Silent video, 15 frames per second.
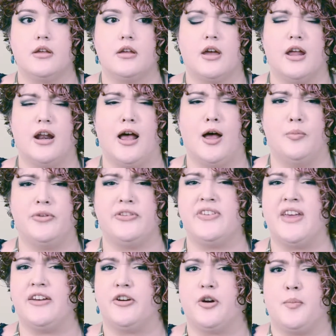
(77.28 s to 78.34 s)
kind of helped
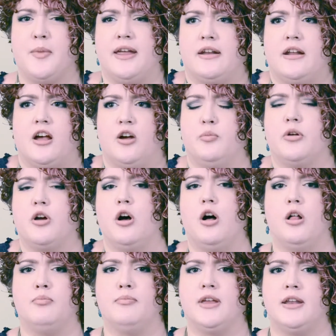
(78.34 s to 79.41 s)
center me and help
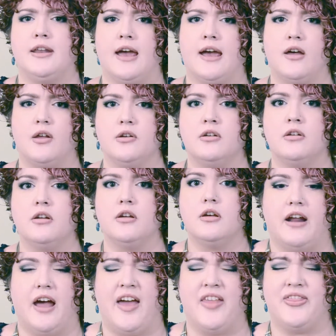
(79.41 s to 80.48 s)
calm me down.
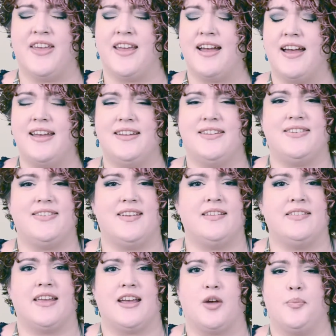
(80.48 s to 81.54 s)
I think I had
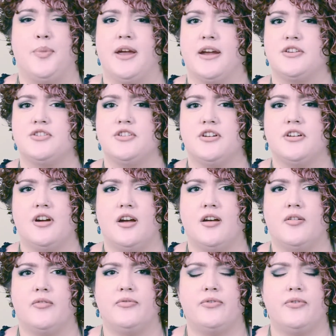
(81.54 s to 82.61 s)
seen like a picture
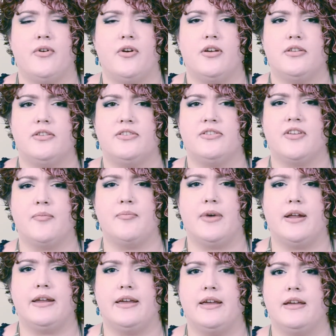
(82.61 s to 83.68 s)
of
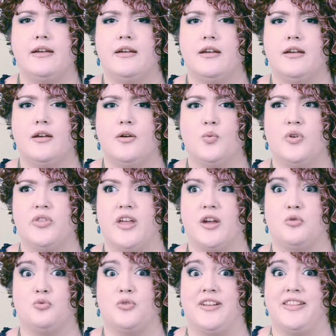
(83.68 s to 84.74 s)
somebody with
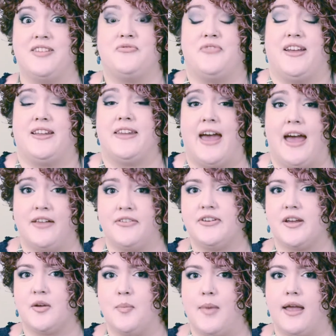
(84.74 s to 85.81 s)
like really
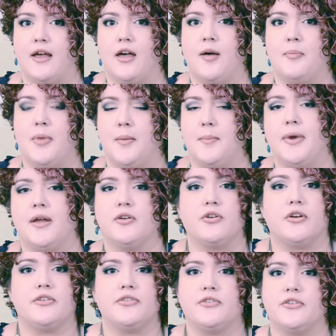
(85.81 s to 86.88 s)
fantastic makeup on
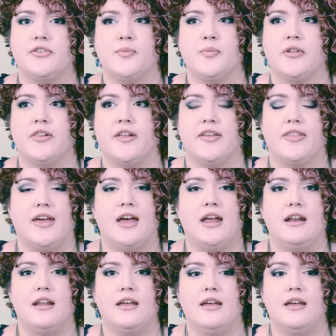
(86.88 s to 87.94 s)
Pinterest or something like that,